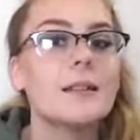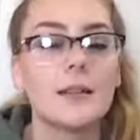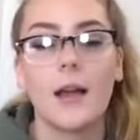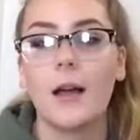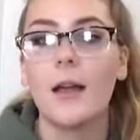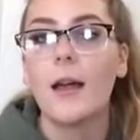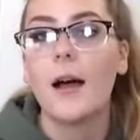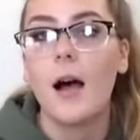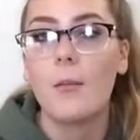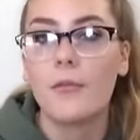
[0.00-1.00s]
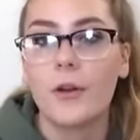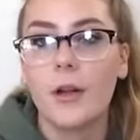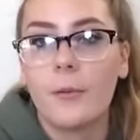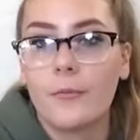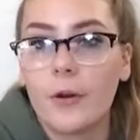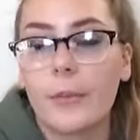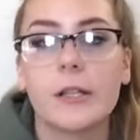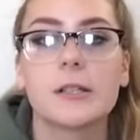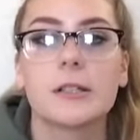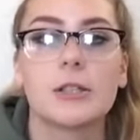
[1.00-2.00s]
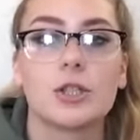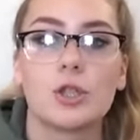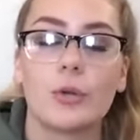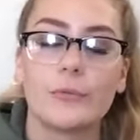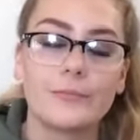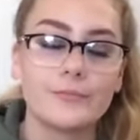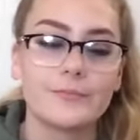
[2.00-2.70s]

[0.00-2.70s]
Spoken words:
Yeah, I'm a very upfront person, so.